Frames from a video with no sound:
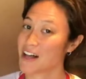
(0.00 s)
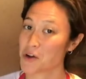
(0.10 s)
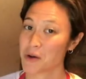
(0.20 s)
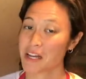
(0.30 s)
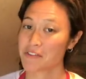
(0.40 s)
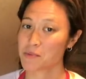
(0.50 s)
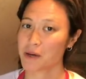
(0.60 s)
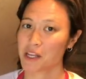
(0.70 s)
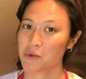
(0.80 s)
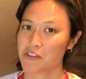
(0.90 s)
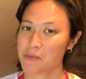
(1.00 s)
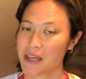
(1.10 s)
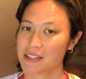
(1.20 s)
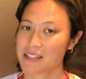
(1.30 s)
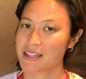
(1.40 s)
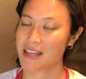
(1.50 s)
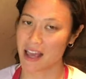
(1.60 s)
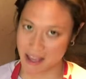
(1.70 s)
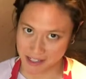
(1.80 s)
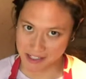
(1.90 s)
All right, everybody, we've made it to the
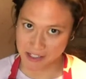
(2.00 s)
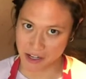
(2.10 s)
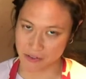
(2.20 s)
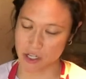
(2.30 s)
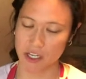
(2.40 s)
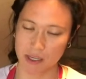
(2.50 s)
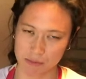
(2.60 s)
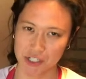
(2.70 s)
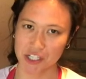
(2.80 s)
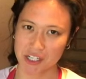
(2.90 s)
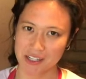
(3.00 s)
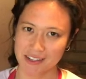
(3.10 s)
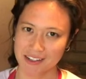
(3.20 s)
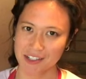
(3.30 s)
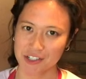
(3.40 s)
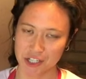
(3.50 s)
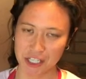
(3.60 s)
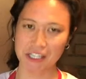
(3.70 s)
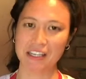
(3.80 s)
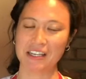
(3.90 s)
end of our kimchi
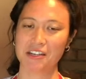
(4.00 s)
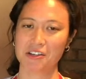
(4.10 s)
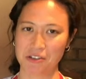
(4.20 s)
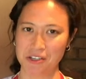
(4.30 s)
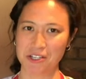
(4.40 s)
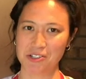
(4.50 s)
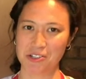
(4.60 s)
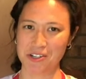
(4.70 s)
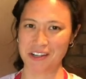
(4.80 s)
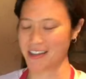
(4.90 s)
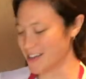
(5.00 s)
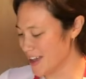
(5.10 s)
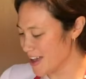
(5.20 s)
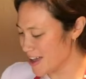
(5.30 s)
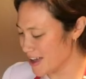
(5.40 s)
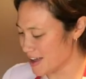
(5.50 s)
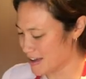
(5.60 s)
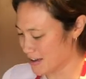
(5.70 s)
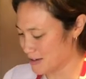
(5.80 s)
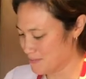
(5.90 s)
chili cooking journey.
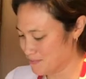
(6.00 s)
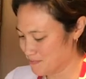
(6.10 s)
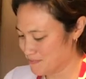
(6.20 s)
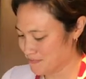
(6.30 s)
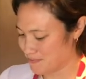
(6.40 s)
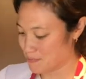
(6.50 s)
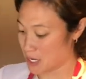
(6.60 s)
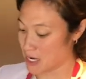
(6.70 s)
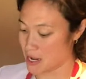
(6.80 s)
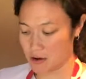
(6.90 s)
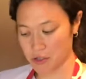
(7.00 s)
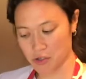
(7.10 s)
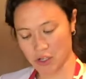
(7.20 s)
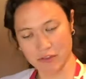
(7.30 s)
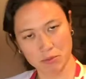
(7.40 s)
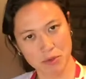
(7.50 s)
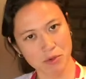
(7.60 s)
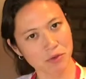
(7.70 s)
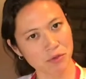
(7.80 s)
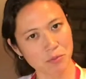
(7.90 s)
By now, you should have a
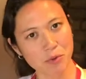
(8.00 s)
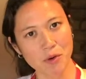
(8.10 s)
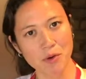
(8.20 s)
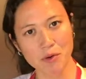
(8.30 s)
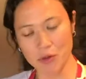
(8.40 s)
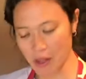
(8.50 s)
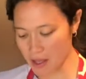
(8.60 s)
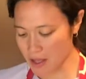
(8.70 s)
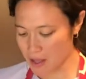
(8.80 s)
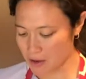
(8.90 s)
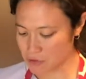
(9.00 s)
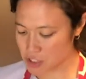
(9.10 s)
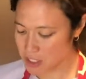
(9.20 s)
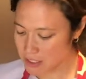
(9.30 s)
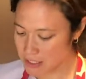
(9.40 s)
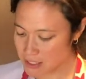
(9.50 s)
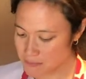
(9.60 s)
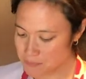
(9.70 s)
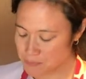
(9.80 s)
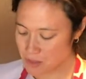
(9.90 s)
beautiful bowl of
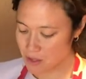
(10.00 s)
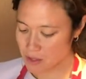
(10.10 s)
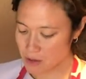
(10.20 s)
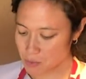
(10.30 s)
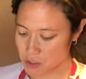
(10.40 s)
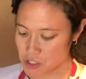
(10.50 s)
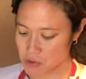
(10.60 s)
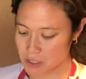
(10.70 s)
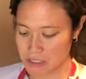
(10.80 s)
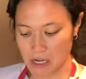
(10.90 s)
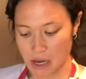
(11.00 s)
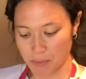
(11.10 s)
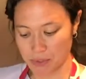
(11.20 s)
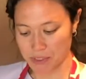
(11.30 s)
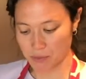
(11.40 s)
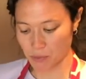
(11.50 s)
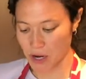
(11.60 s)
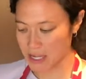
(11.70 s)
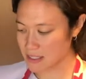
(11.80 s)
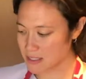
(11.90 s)
chili, which you can top with some
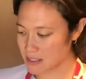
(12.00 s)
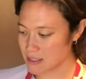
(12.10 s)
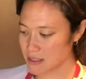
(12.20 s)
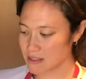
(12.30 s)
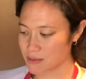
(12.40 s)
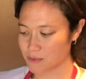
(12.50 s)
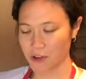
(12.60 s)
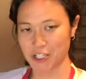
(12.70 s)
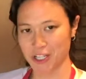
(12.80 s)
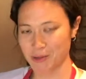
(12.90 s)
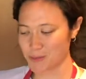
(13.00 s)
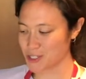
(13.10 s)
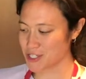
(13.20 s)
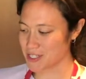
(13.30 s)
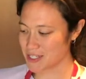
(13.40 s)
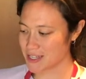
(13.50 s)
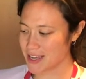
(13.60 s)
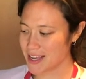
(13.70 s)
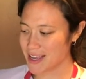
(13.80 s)
rice, some fresh kimchi,